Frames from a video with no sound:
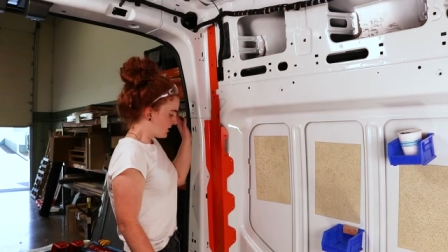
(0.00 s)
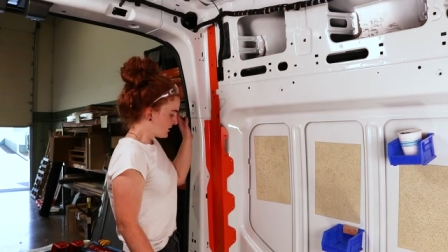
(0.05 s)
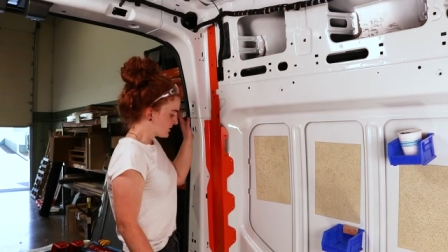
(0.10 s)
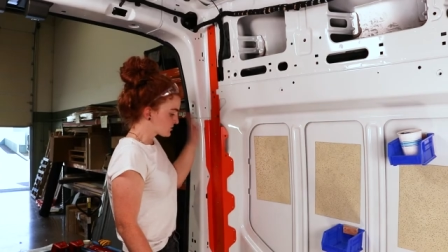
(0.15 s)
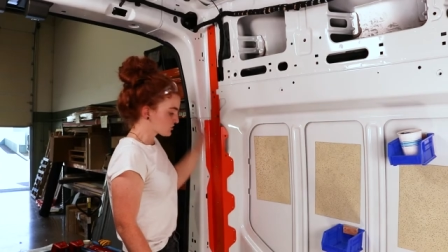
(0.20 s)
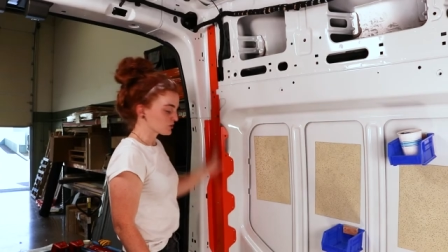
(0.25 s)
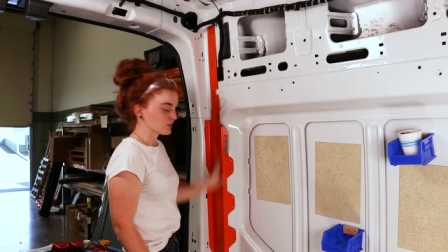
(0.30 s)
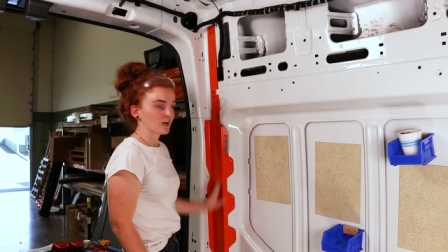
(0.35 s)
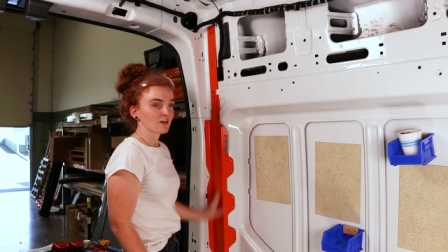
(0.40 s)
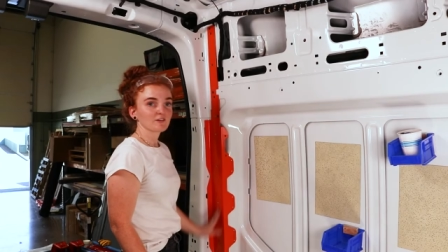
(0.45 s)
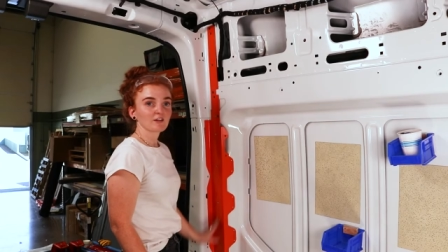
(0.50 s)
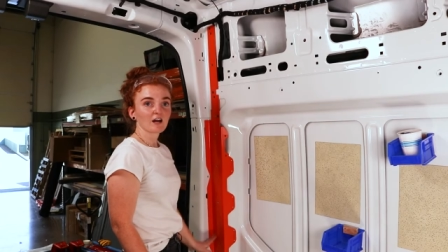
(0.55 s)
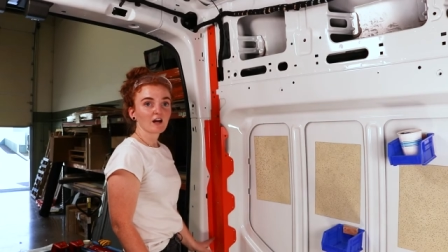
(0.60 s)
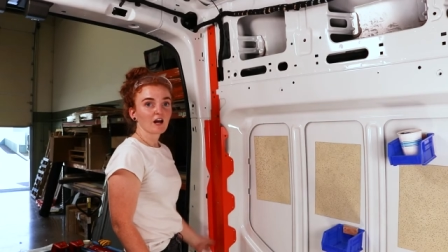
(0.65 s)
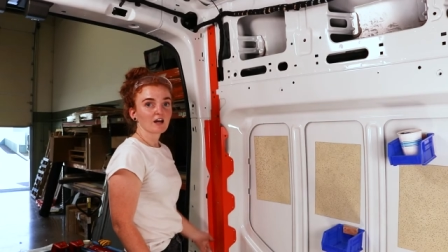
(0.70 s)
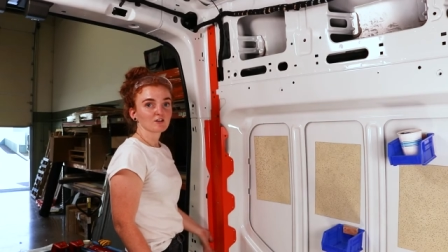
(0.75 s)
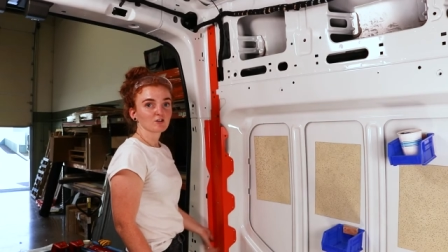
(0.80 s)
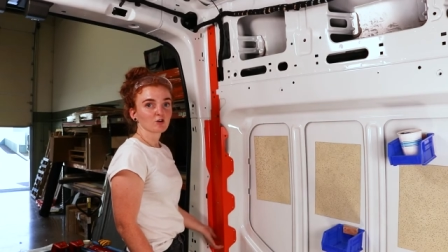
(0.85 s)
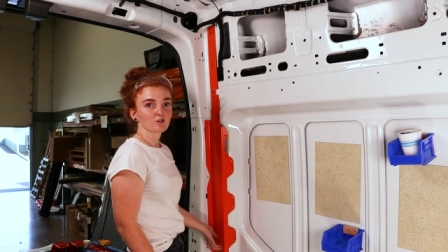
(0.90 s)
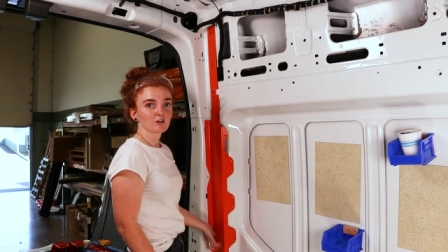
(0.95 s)
So now
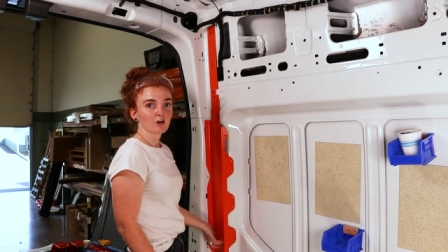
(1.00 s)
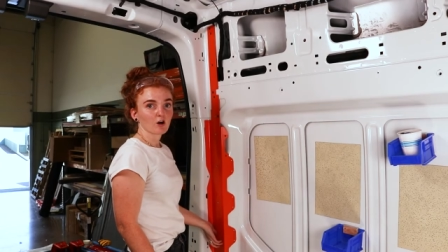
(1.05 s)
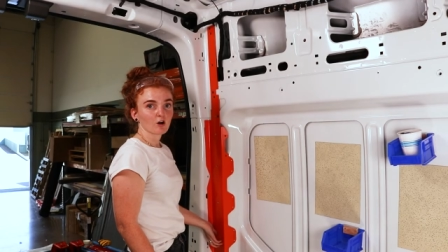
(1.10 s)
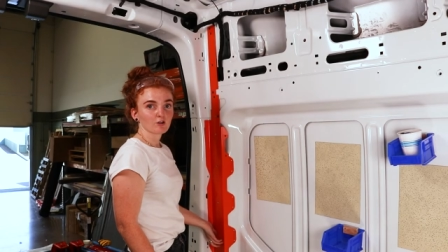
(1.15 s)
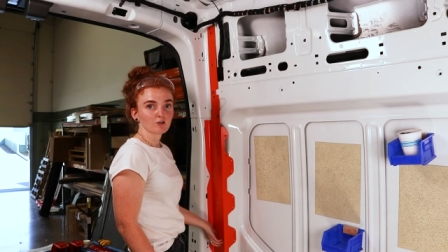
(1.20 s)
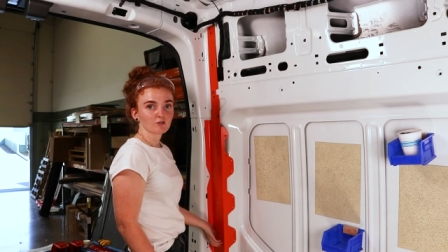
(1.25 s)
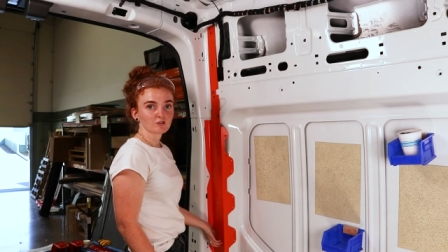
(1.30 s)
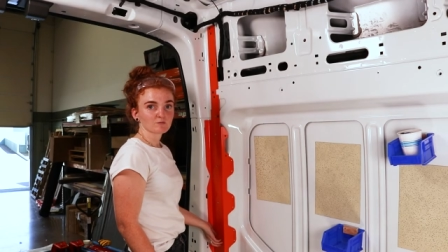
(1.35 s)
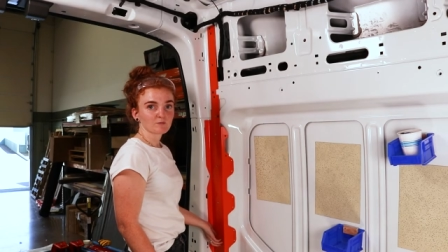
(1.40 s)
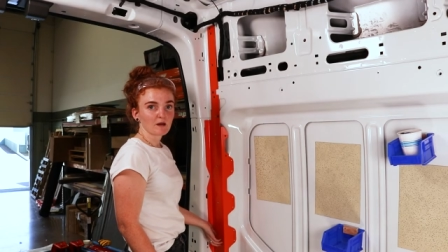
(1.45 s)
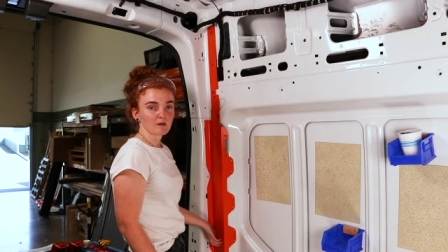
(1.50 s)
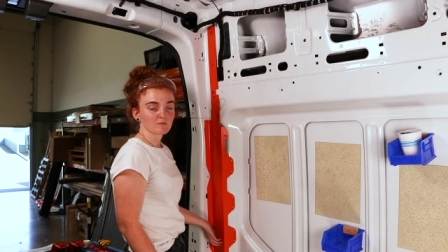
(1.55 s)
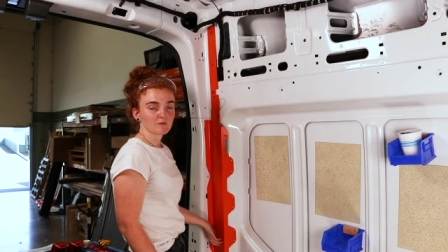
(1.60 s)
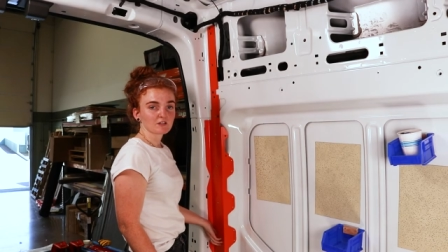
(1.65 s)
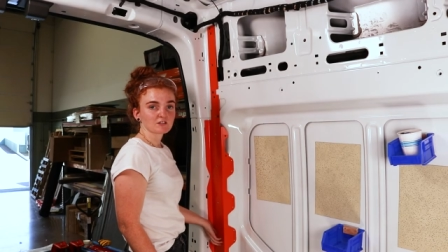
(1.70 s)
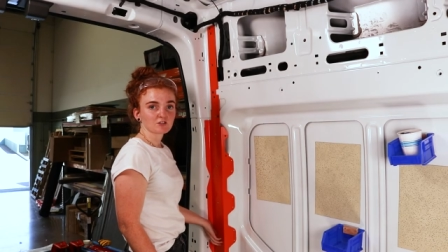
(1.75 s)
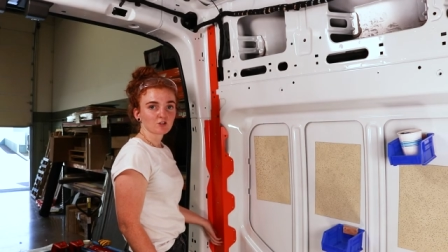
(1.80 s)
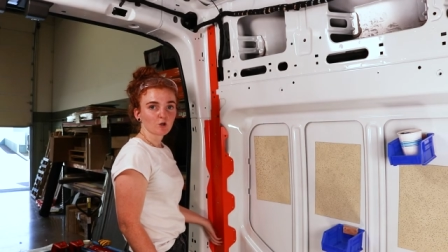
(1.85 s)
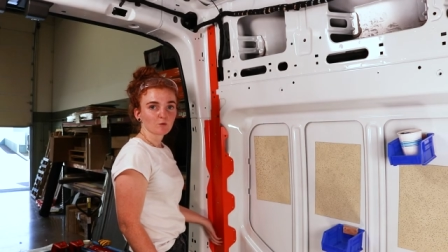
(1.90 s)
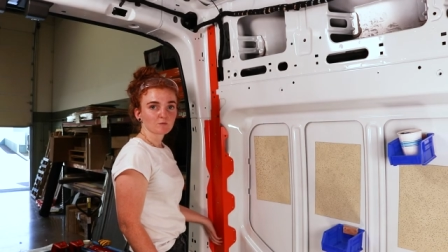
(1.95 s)
that I know that all those pem
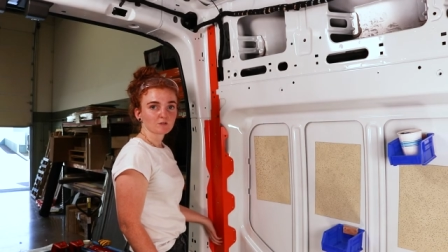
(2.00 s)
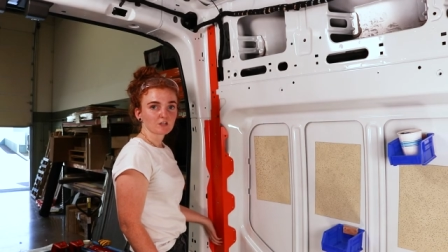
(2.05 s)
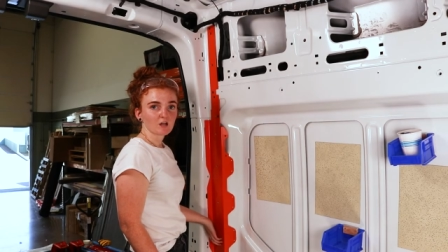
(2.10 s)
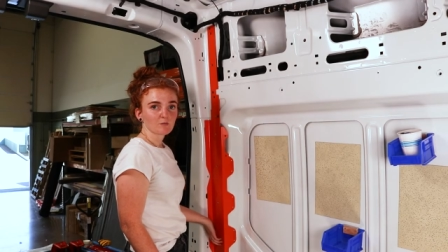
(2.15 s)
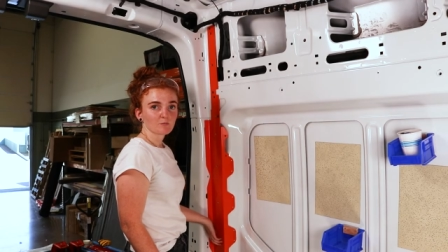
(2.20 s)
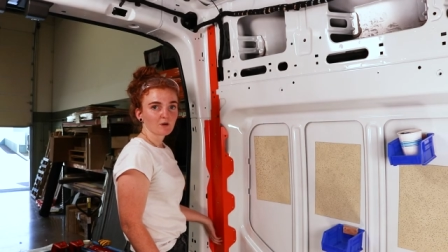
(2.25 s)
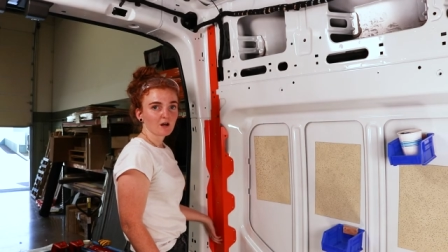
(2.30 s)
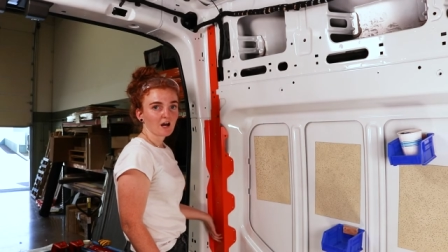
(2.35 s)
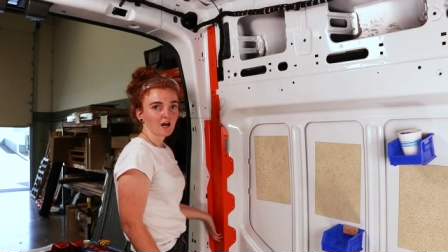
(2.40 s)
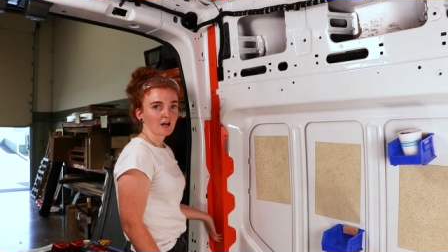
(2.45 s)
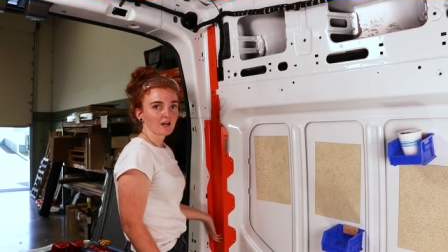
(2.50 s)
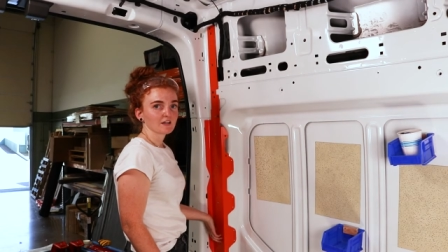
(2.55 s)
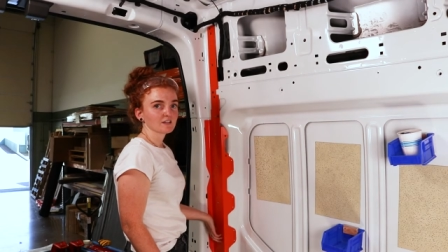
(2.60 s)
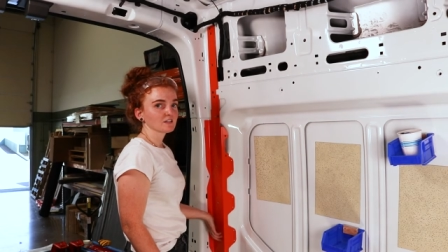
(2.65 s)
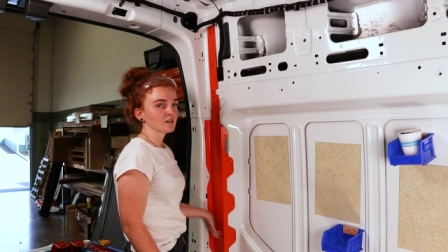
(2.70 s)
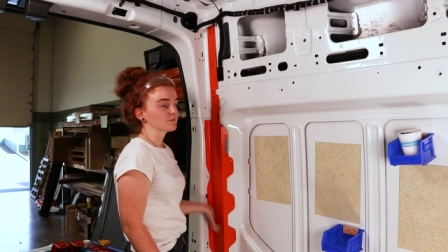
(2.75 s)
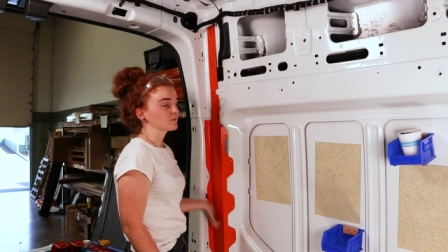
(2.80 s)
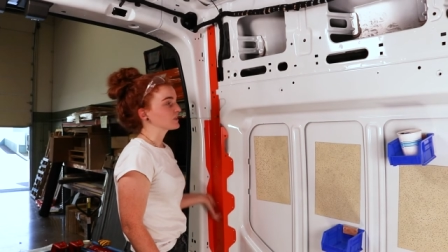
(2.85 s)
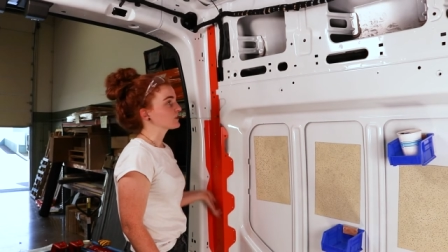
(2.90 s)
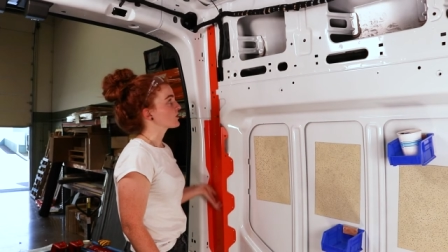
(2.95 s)
nuts are opened up
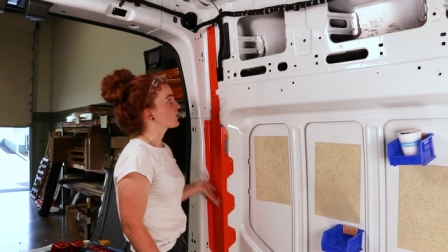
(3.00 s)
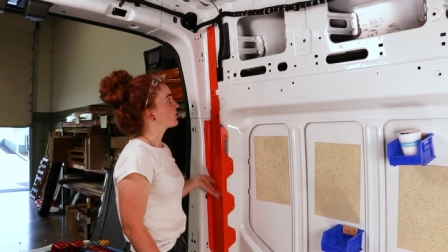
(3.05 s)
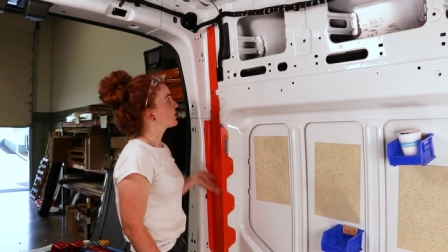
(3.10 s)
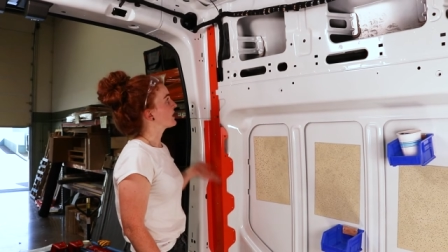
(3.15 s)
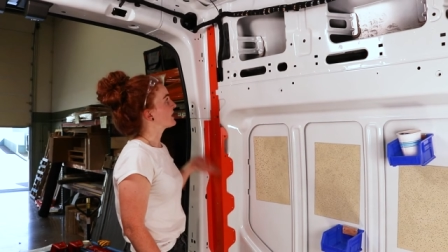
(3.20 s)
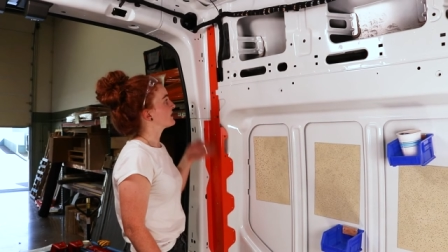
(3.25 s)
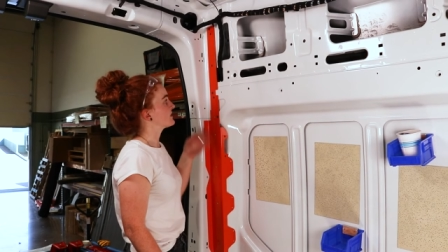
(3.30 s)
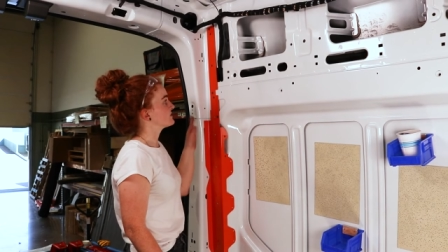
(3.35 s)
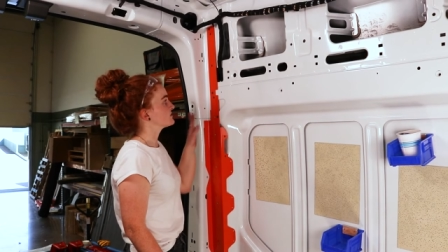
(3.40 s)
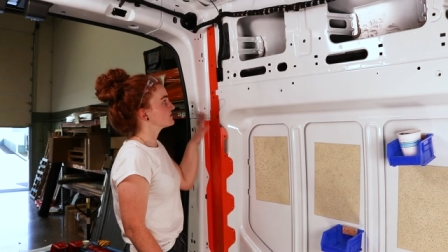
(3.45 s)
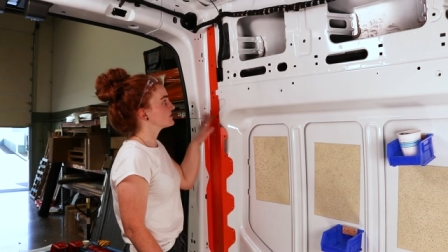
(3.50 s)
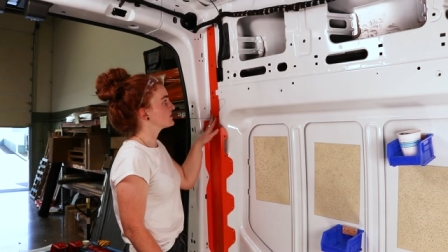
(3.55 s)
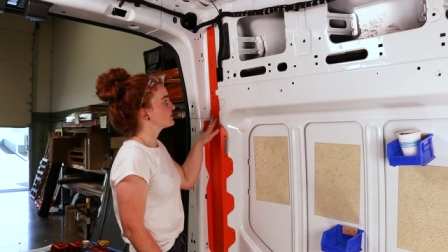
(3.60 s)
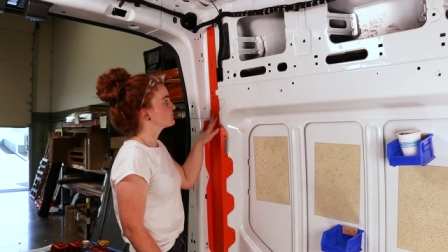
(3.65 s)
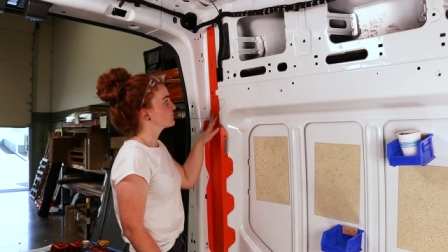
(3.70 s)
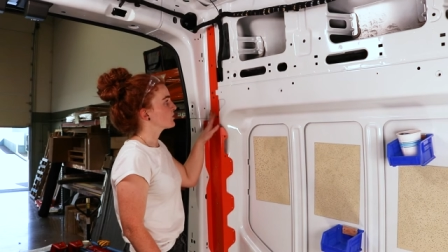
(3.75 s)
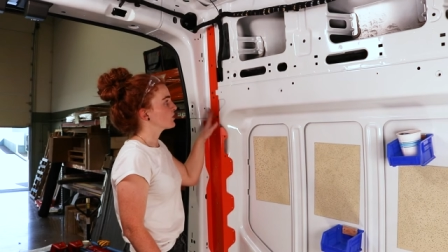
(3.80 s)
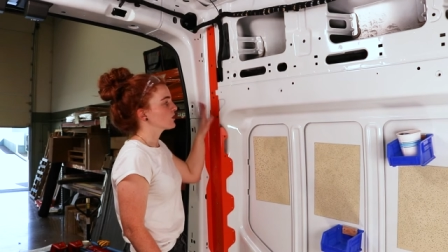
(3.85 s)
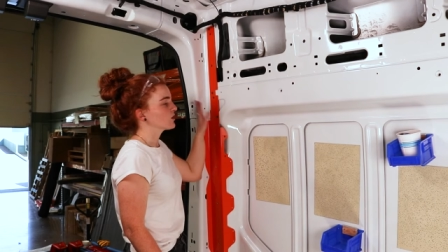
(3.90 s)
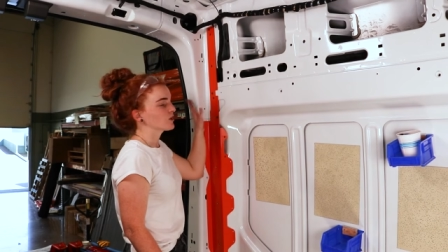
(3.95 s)
behind, I'm going to go ahead and
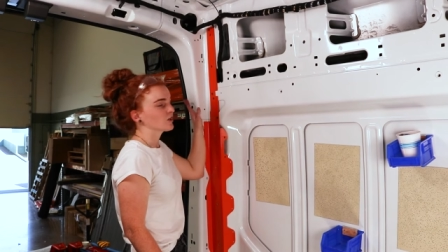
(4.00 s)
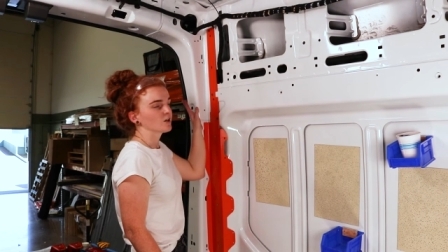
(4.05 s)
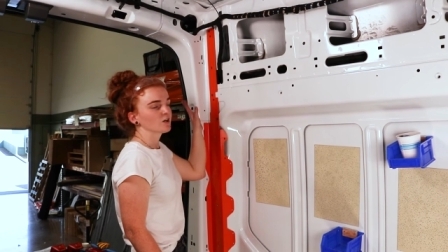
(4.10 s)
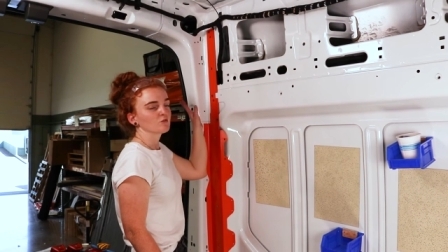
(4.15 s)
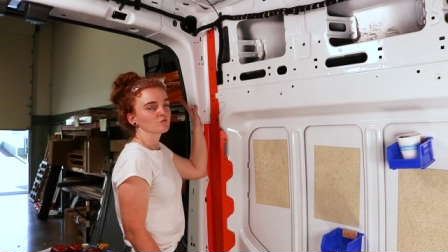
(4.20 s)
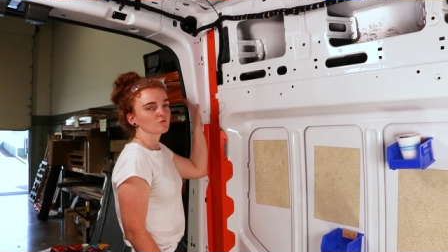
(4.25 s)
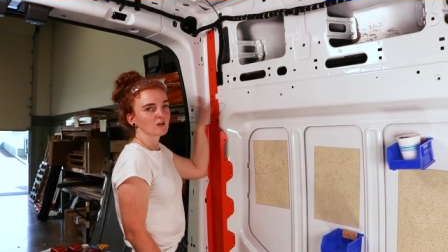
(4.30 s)
deburr,